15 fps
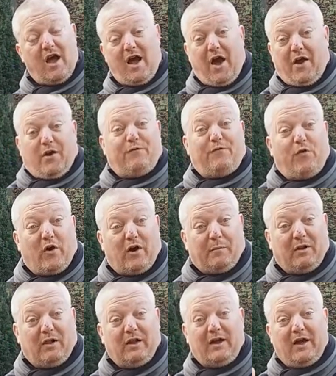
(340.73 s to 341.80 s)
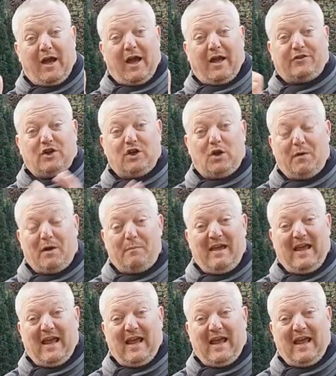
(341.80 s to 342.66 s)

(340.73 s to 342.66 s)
unaffordable to you and me.